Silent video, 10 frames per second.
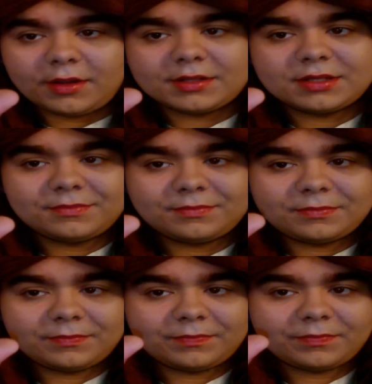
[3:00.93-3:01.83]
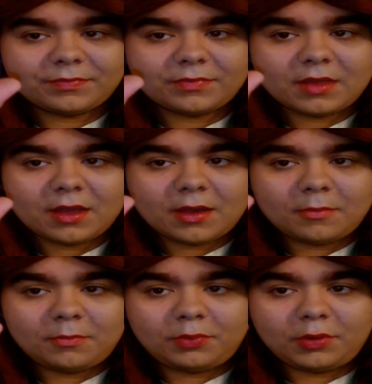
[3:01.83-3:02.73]
There it is.
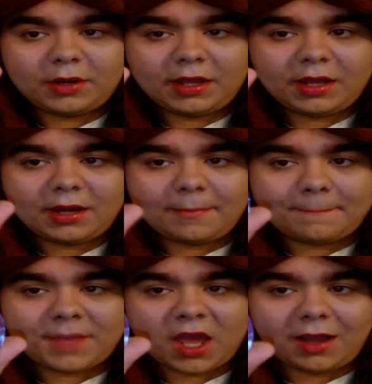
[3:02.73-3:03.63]
Pretty in